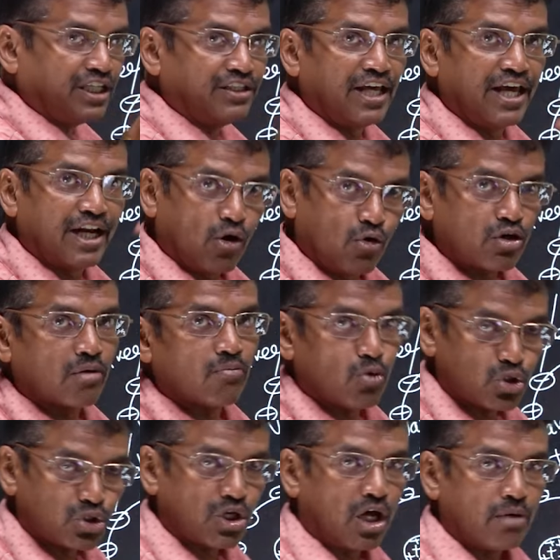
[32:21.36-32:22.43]
in their
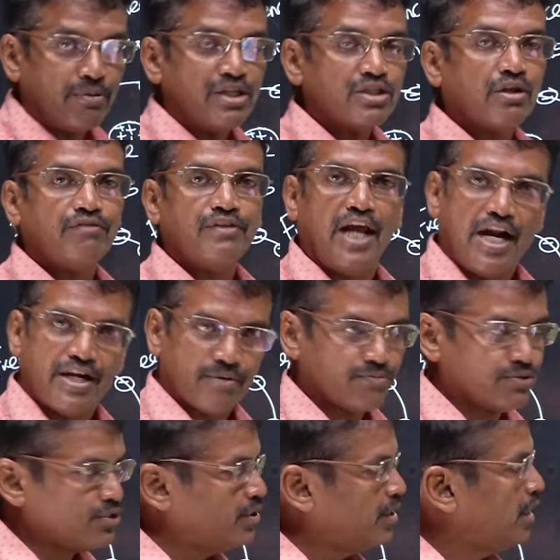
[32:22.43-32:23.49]
outermost orbits of the
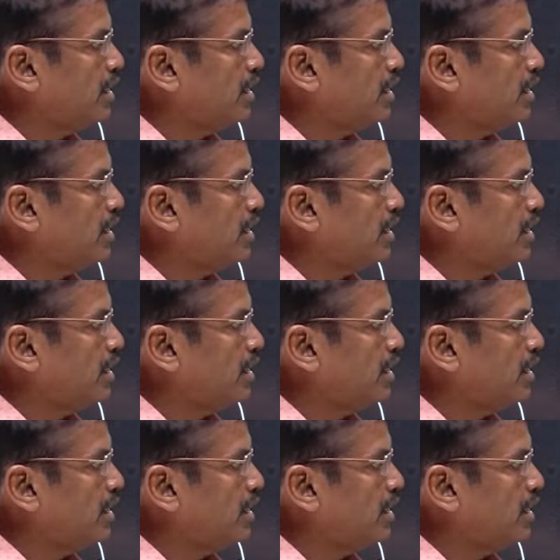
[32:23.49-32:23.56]
atoms.